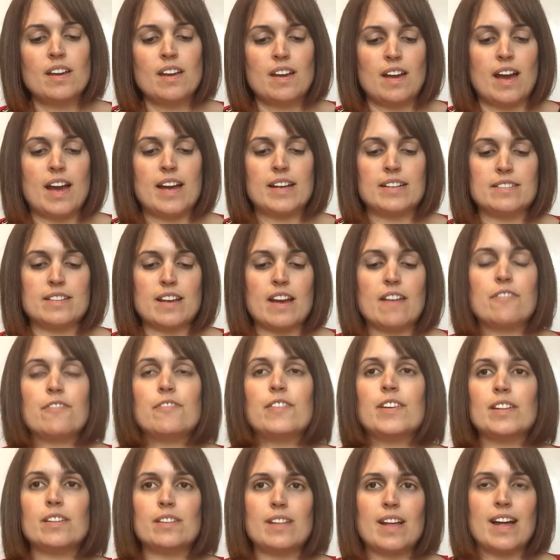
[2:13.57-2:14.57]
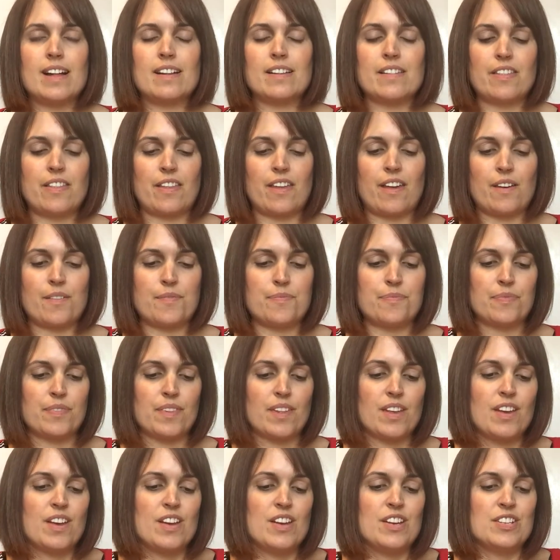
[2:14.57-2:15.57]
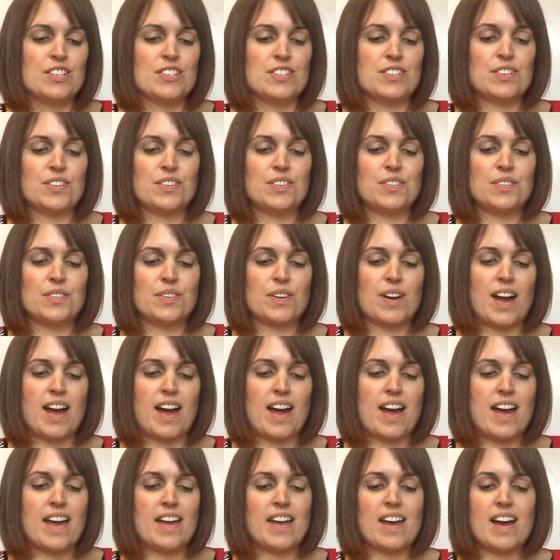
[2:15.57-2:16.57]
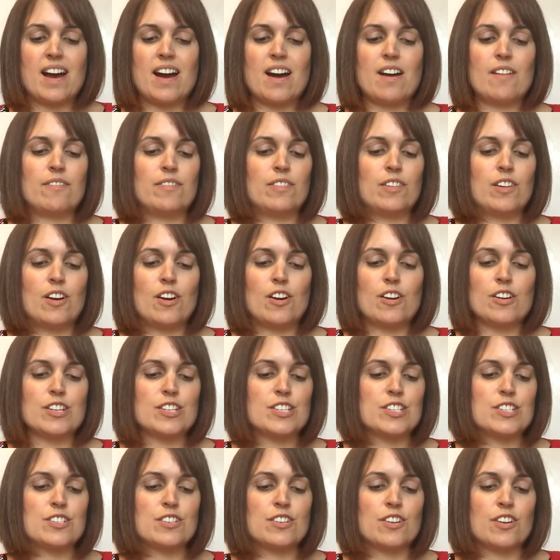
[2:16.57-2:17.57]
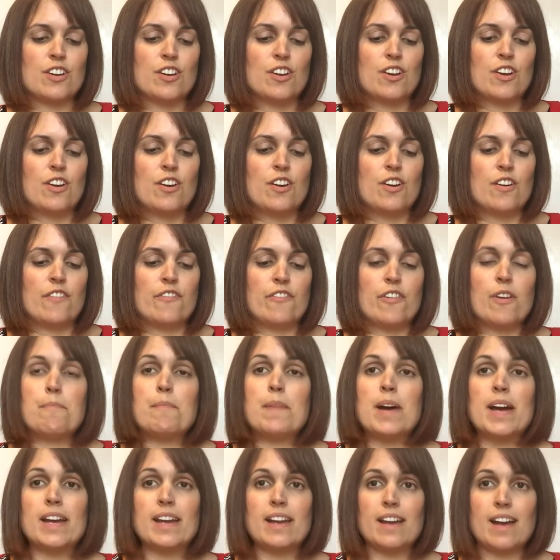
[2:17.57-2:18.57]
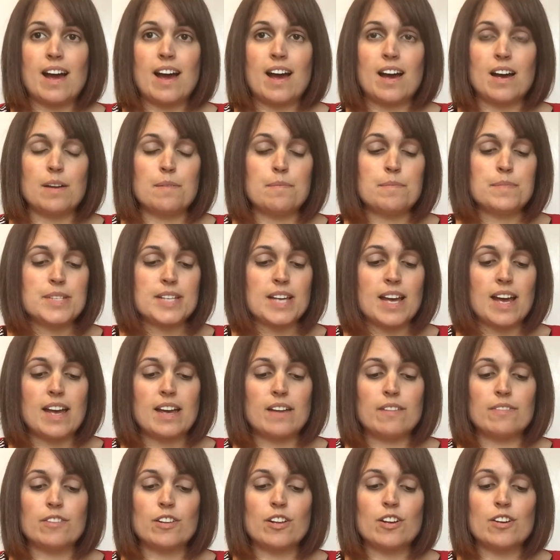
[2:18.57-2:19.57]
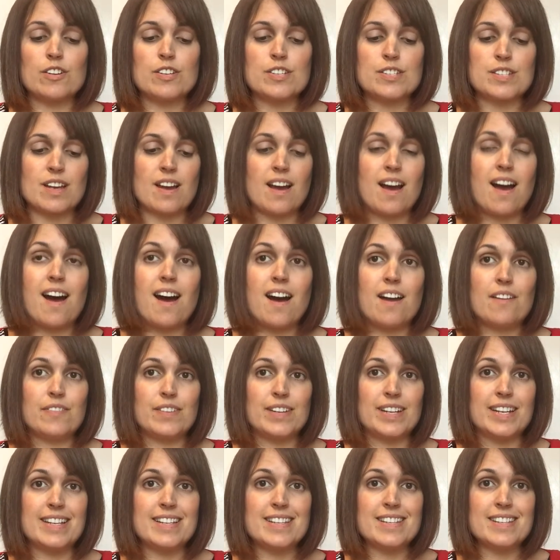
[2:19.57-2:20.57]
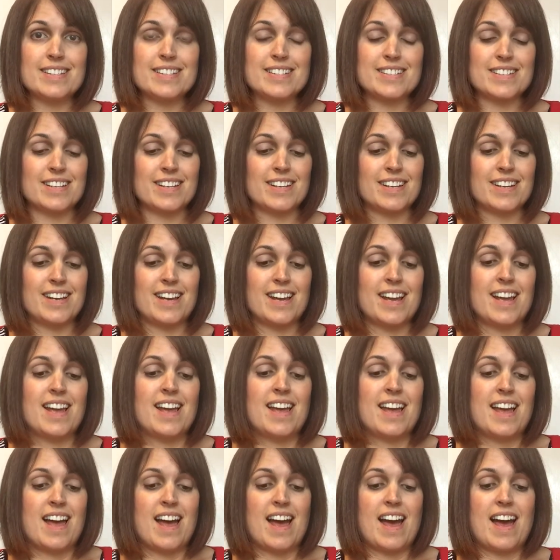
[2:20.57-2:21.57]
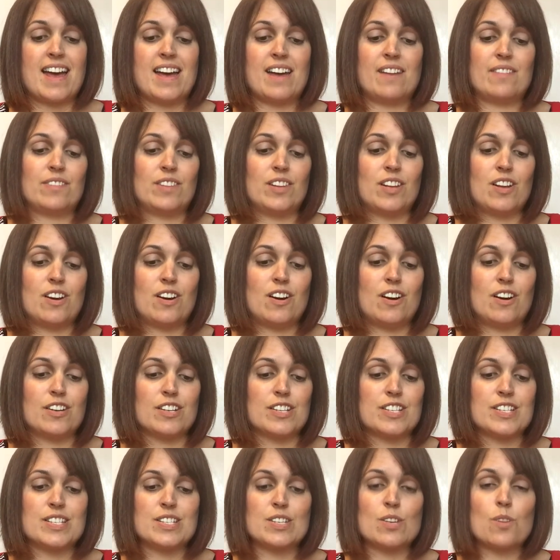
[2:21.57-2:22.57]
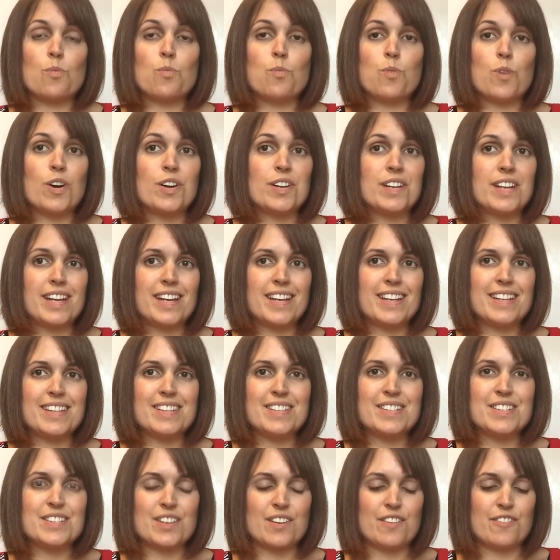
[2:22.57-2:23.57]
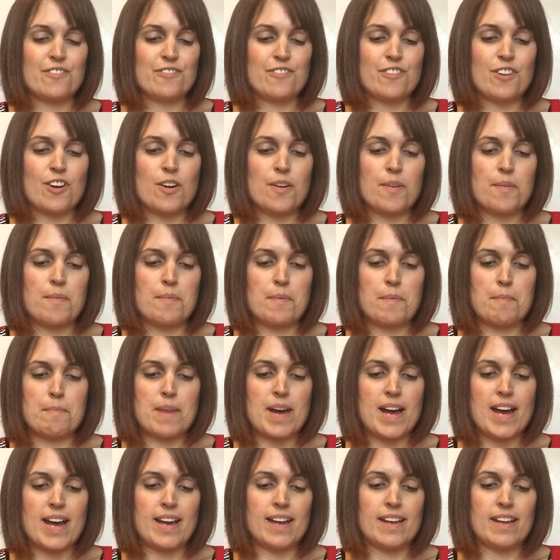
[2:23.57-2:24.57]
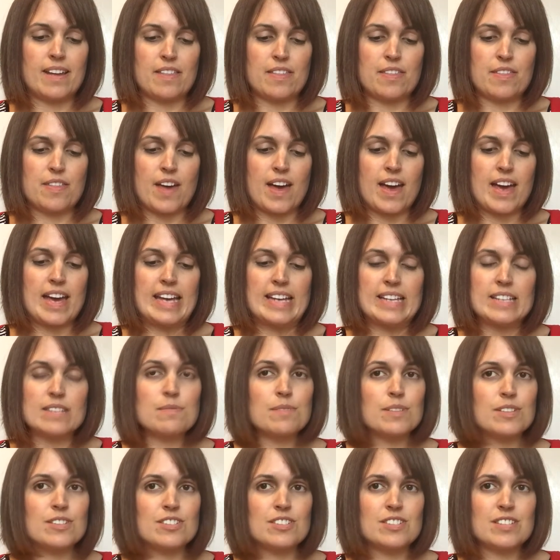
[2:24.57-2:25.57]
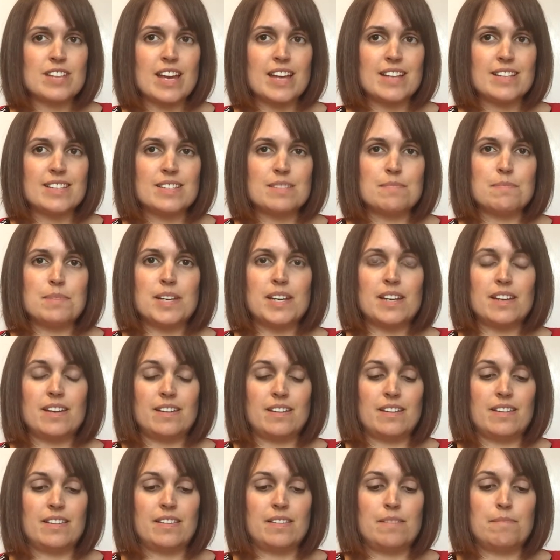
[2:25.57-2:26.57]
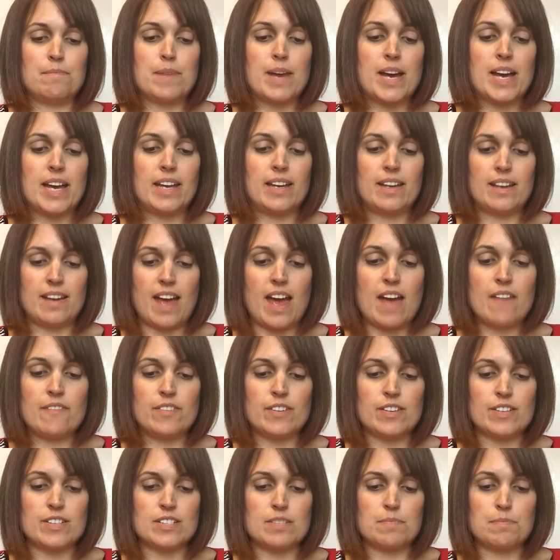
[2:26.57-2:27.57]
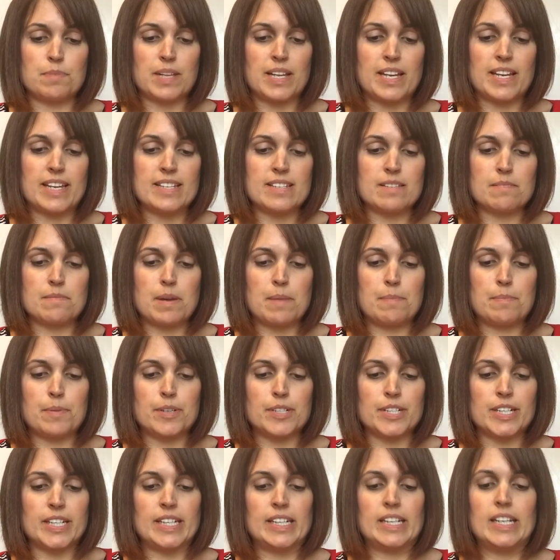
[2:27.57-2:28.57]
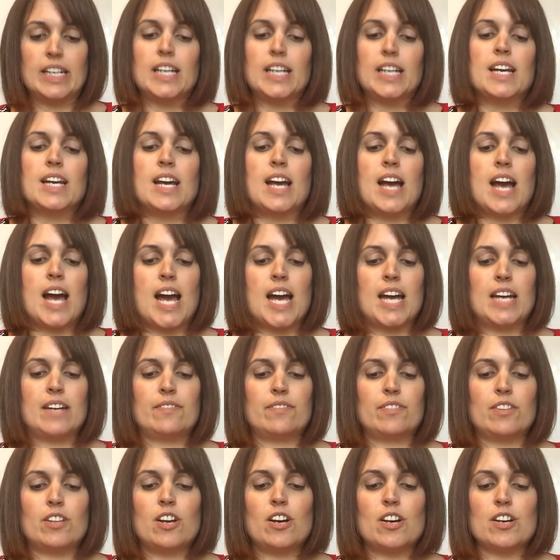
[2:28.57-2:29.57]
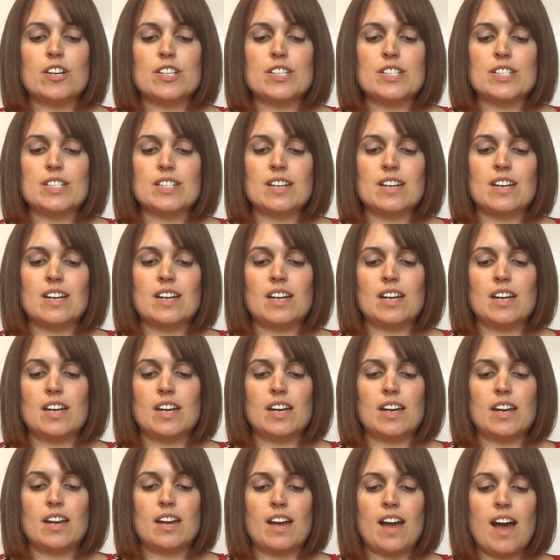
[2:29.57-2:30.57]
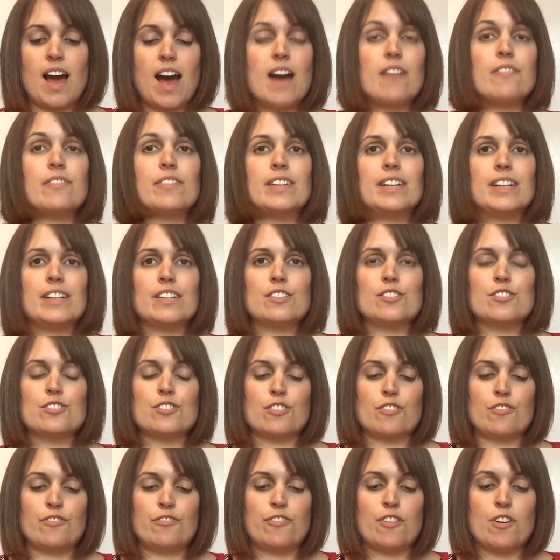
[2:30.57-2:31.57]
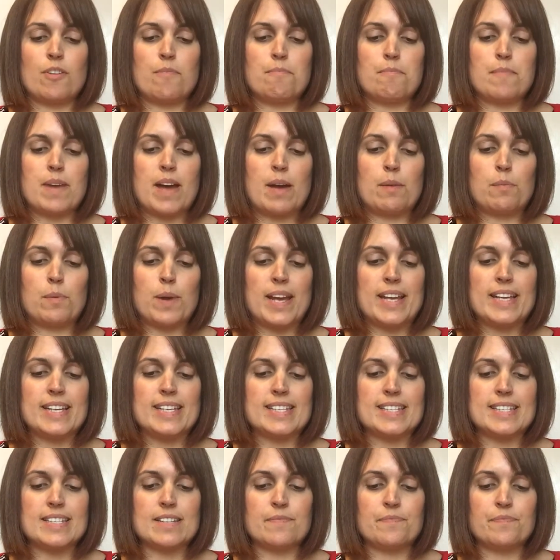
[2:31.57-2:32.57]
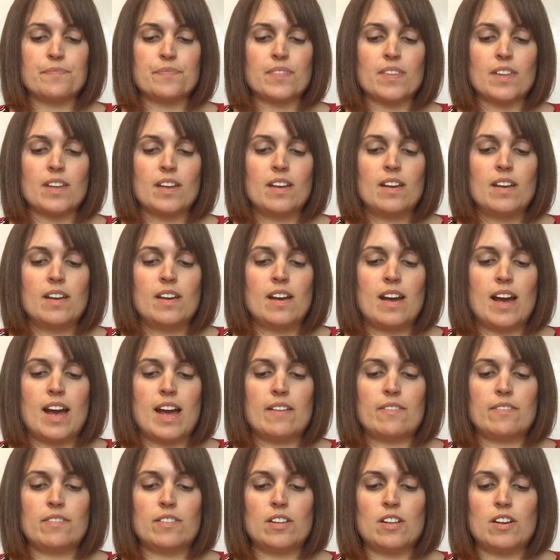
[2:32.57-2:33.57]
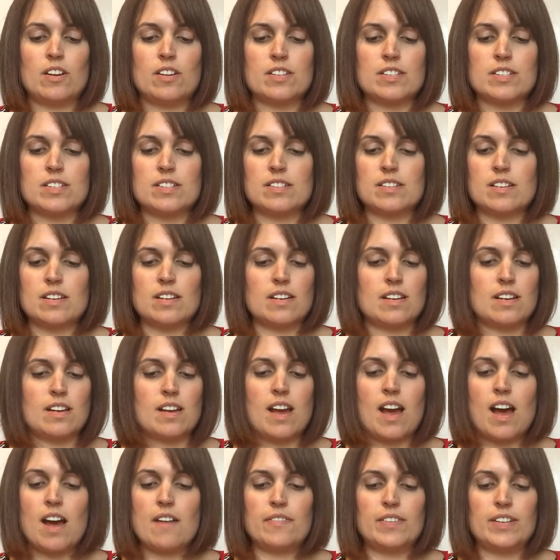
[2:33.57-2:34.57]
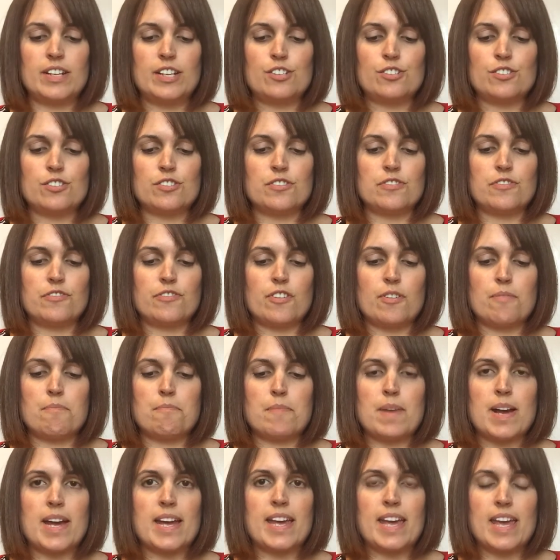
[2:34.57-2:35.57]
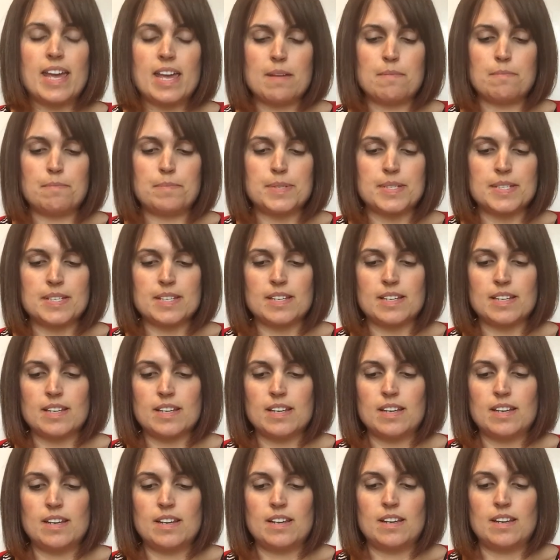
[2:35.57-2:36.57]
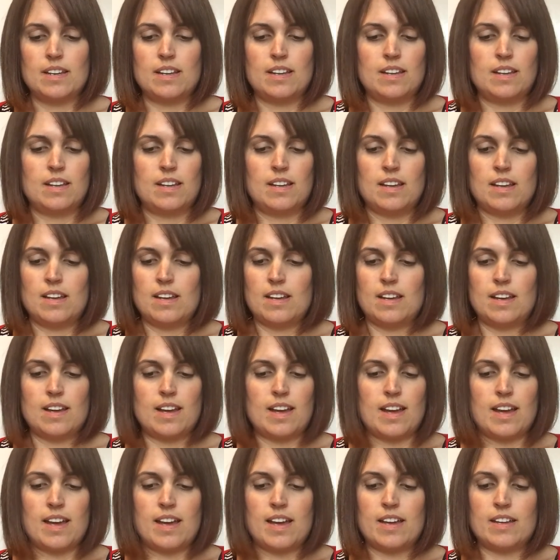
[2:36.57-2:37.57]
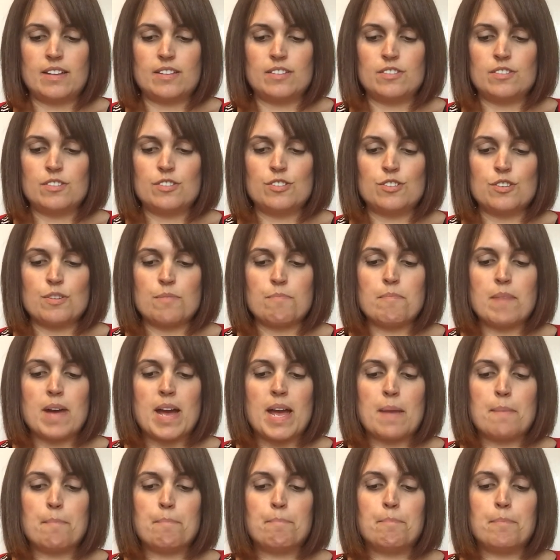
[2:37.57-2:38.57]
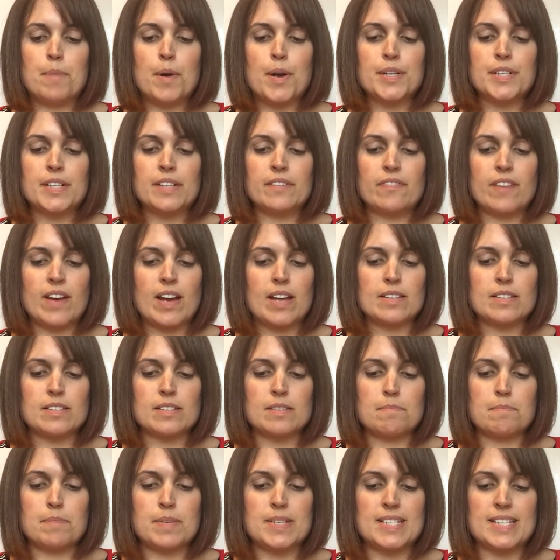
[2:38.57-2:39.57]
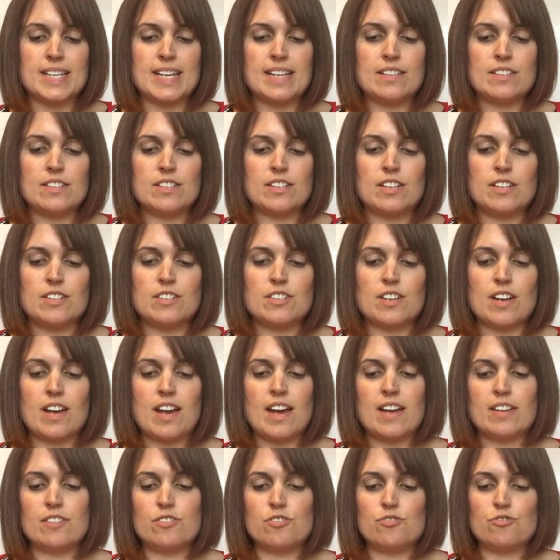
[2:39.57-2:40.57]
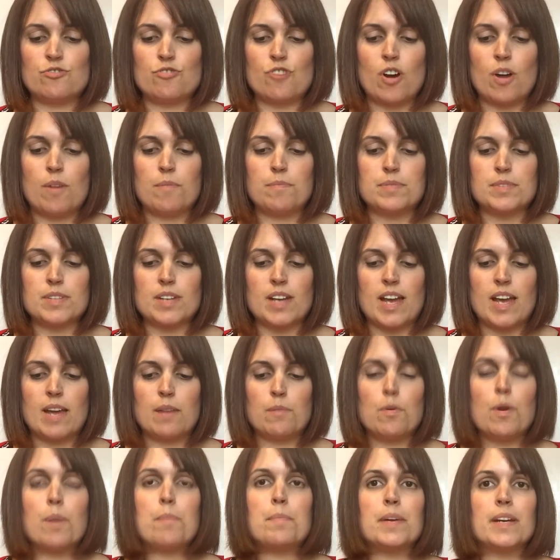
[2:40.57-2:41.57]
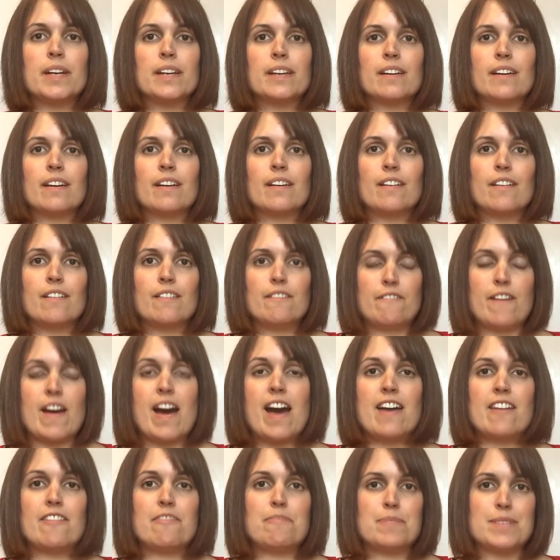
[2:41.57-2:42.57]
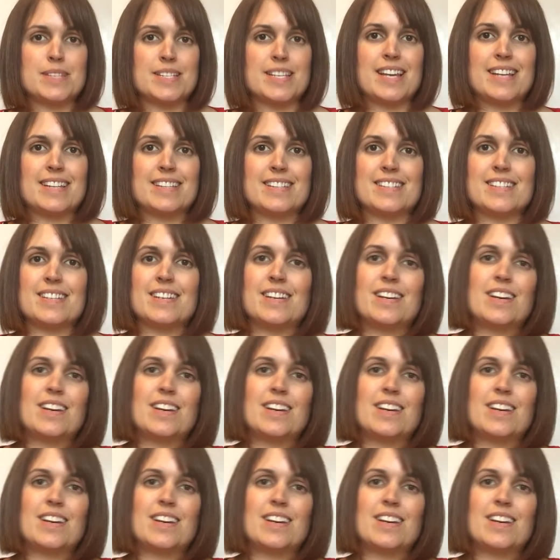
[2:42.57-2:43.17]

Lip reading: and I feel healthier. So I have lost, from my arms, I have lost 1/2 inch. I have lost 1 inch from my thighs, which tend to be my heaviest place on my body. I've lost 1/2 inch from my waist. I've lost 1/2 inch from my hips, and my body fat percentage has dropped a whopping 5%,